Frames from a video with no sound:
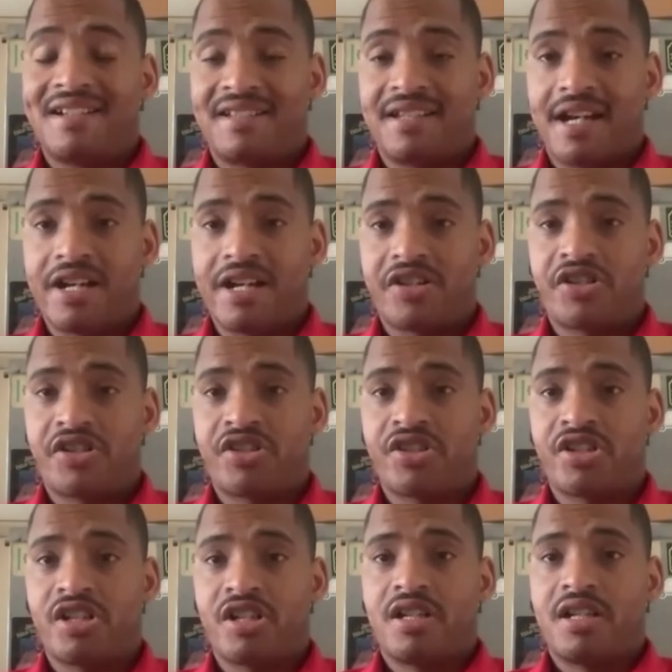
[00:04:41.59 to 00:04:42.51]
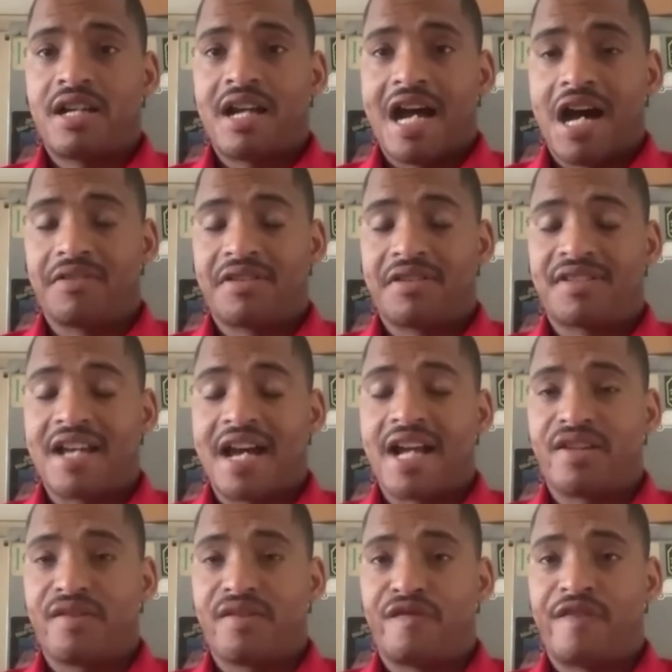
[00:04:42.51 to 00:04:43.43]
touch outside of
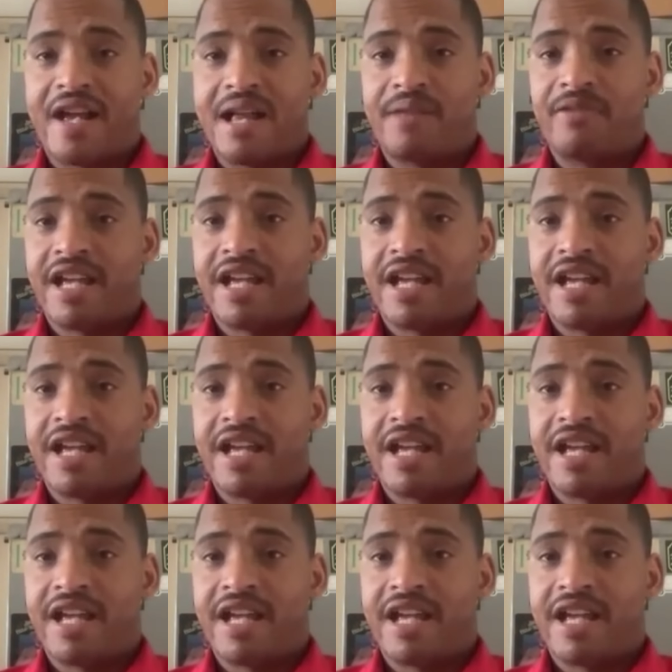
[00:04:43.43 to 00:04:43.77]
the family?